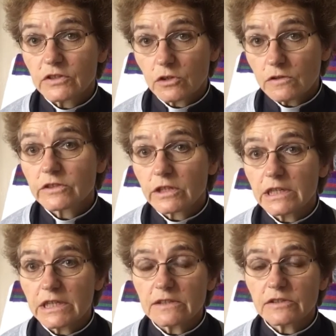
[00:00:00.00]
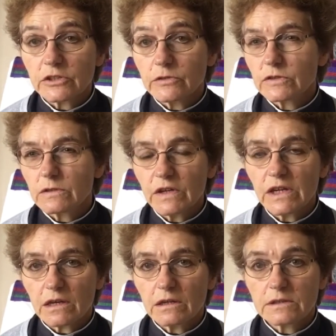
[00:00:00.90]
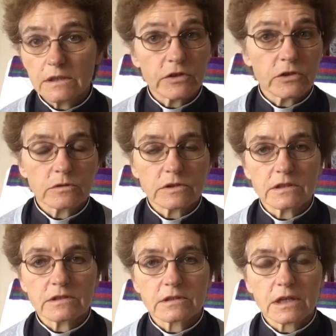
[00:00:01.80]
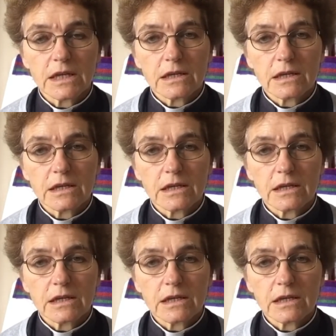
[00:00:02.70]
constantly to severe difficulties,